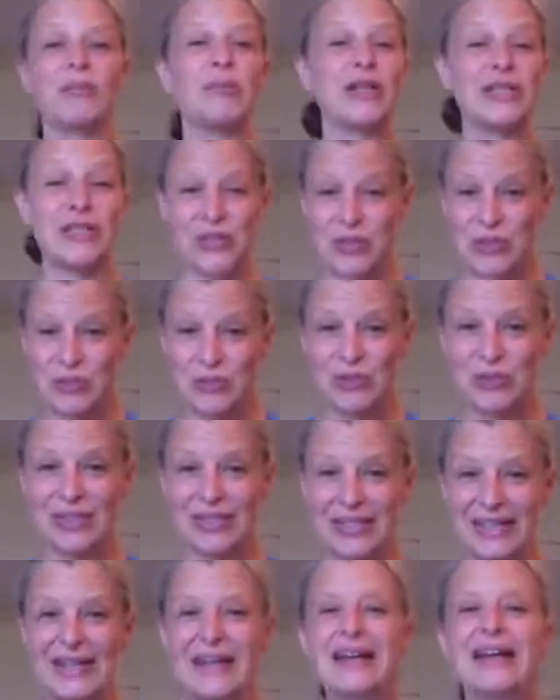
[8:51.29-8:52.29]
months
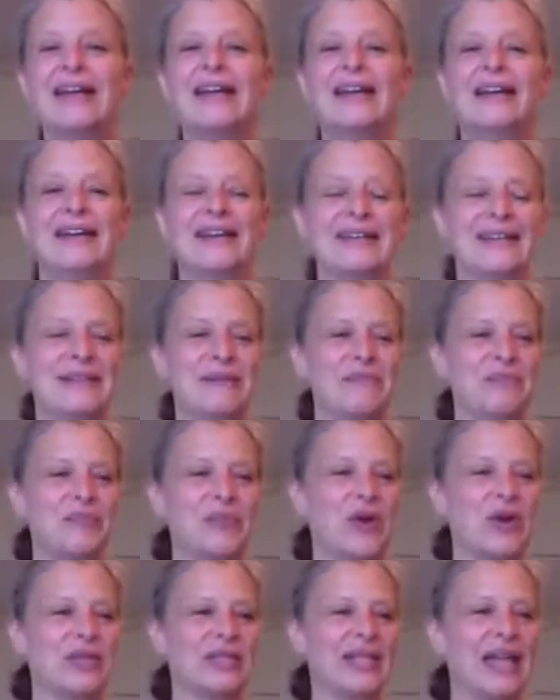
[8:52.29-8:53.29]
usually
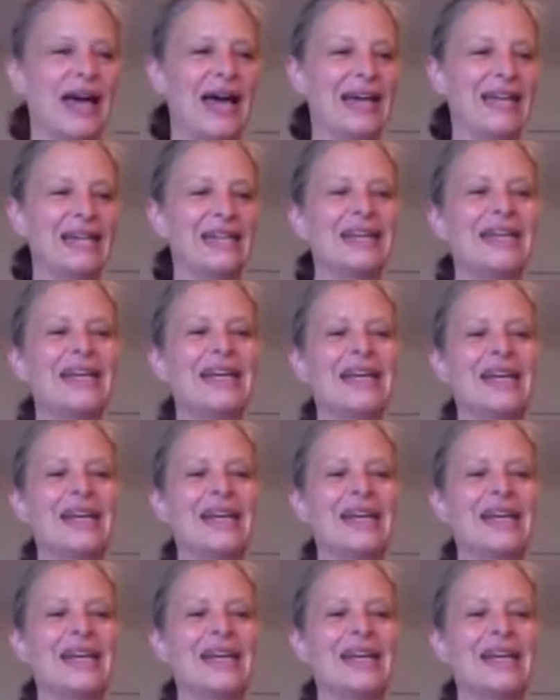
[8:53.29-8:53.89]
online.